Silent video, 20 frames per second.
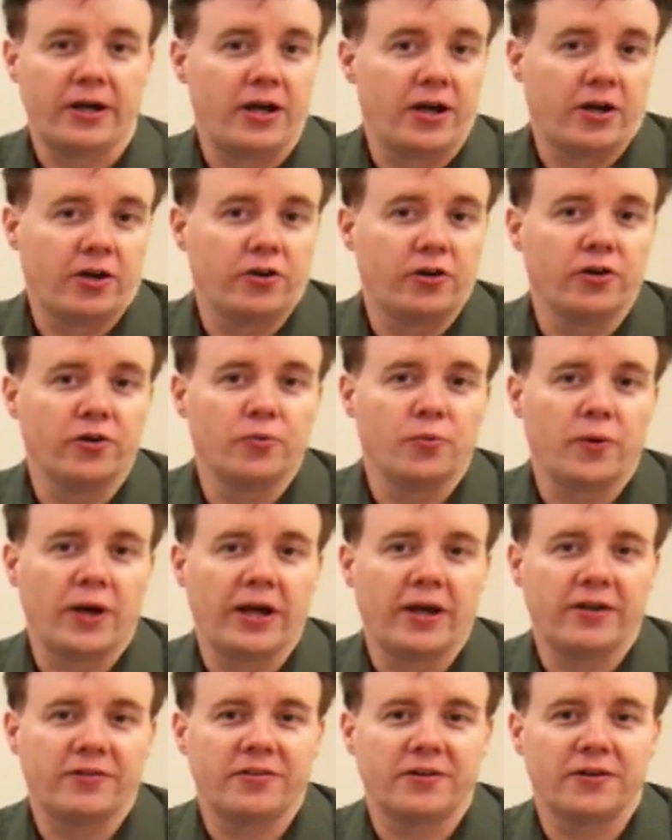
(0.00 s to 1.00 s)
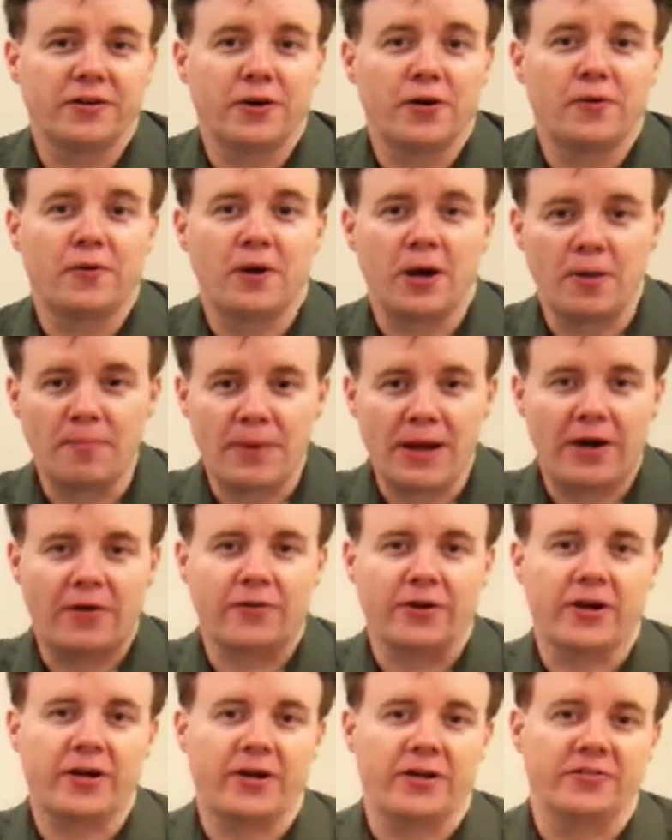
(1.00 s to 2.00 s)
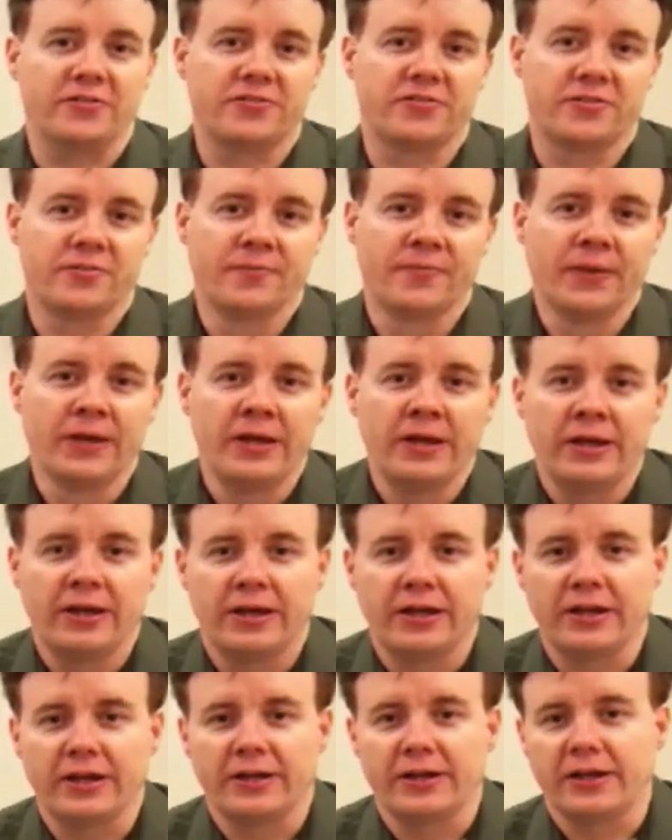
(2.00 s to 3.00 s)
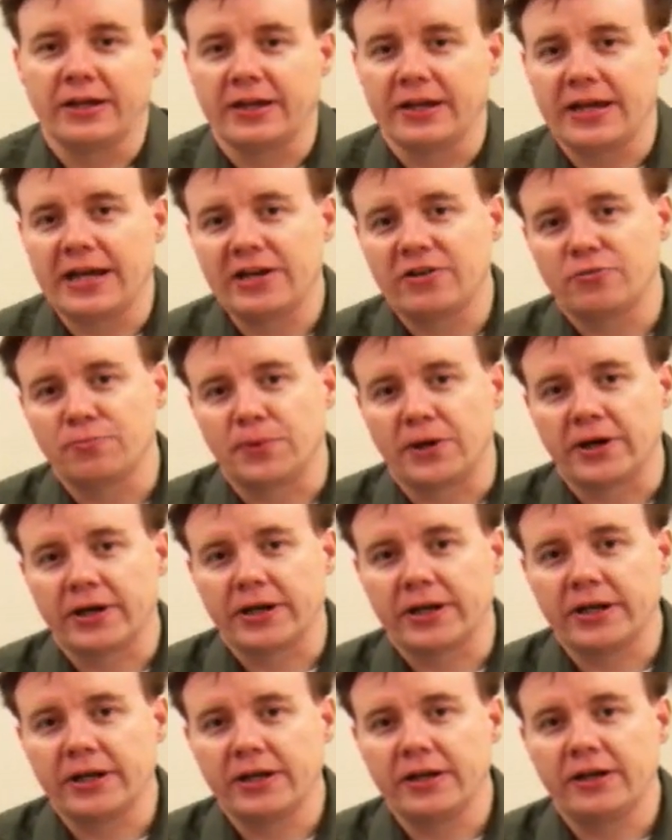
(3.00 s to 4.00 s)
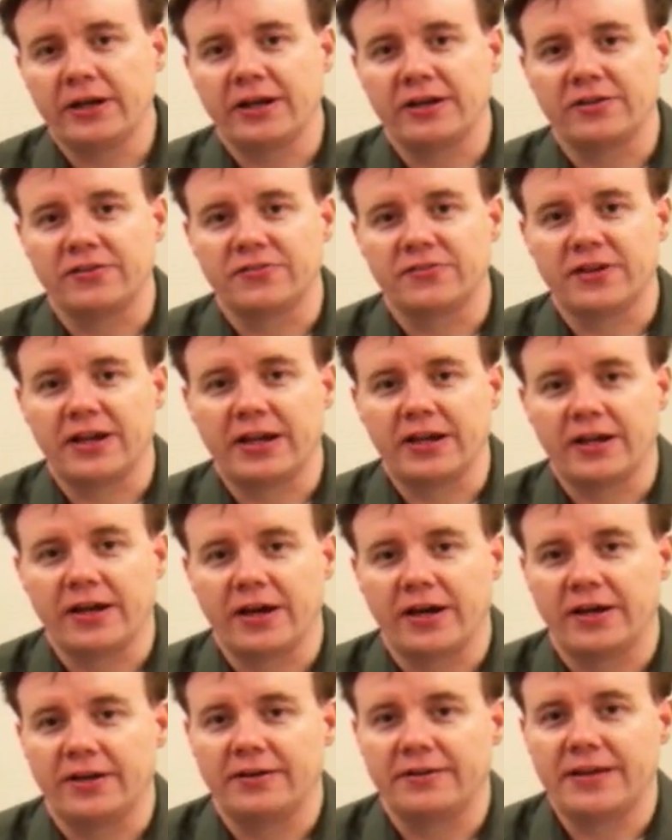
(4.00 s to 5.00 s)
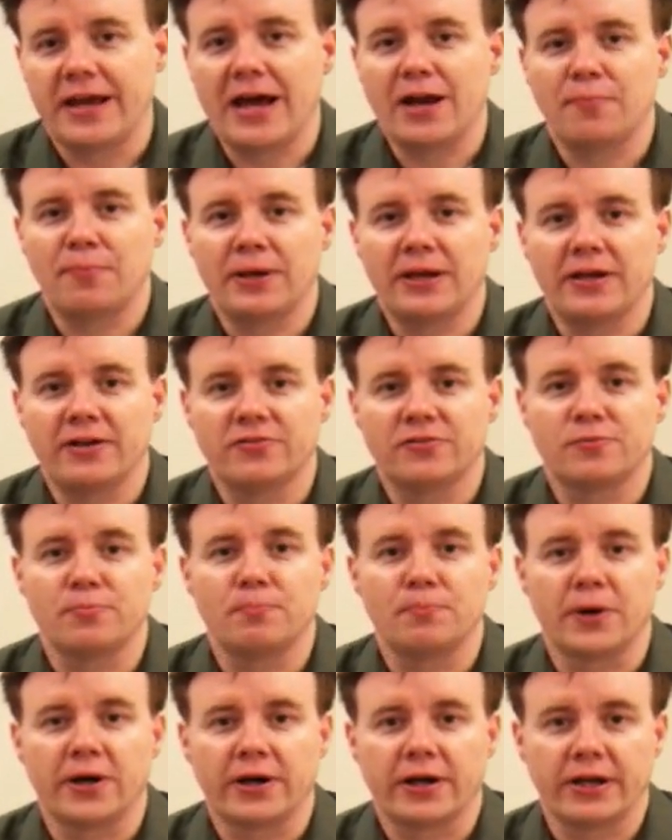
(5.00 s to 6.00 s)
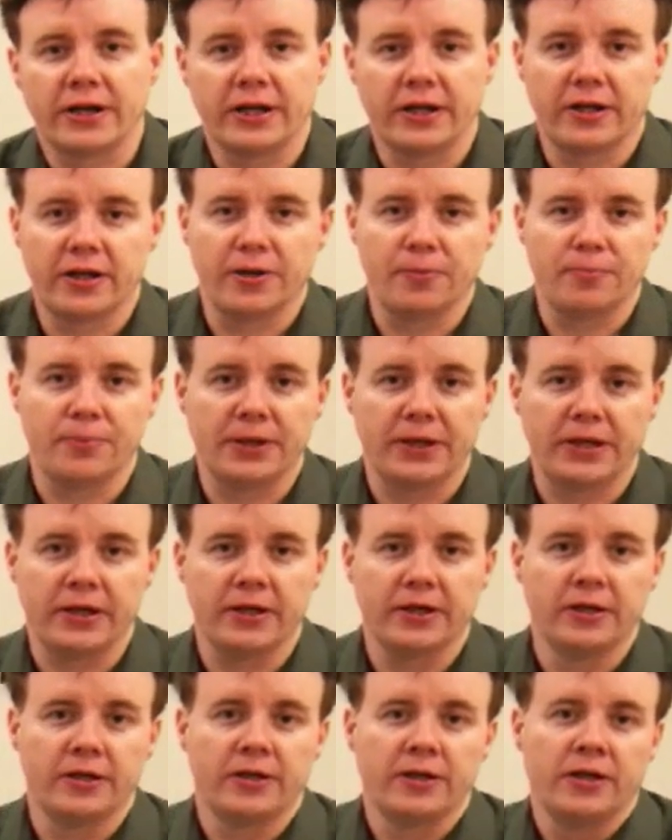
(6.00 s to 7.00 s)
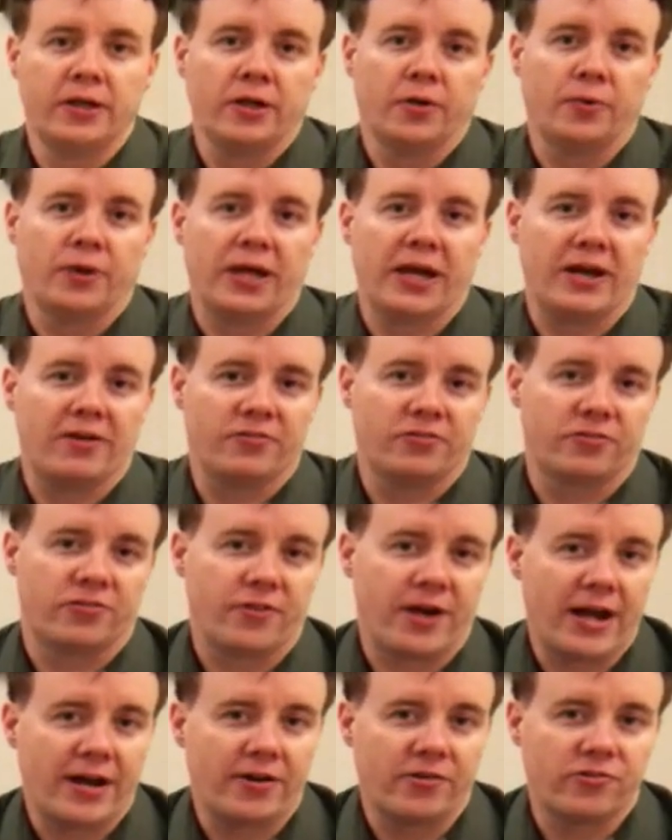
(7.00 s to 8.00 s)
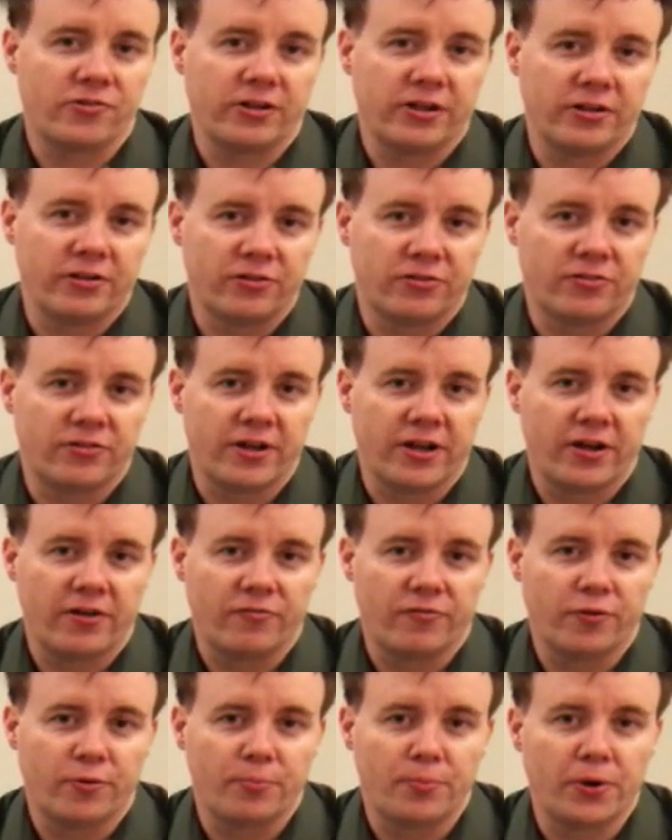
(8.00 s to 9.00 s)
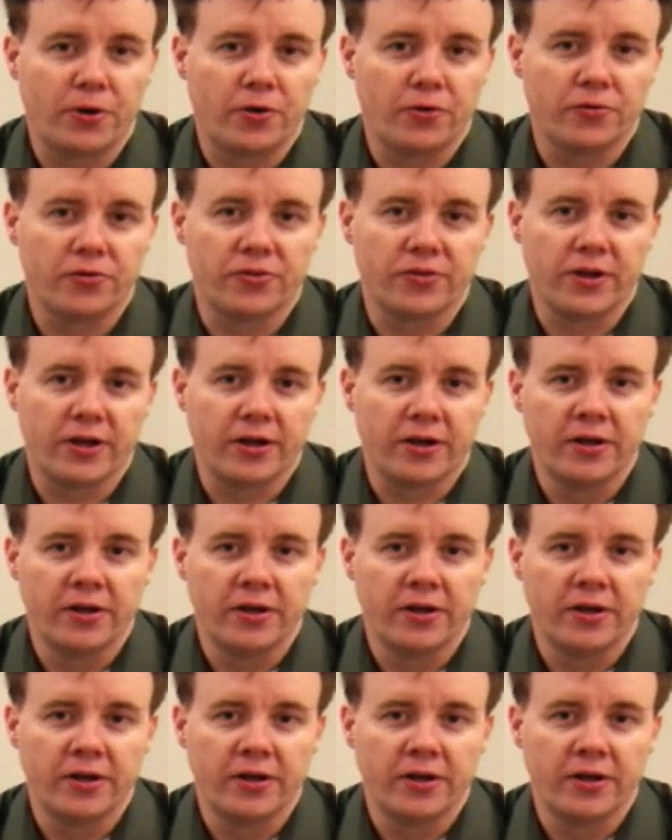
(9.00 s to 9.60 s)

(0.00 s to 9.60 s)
a good way to know about us. And Engage Marketing is a database marketing company. We have strategies for both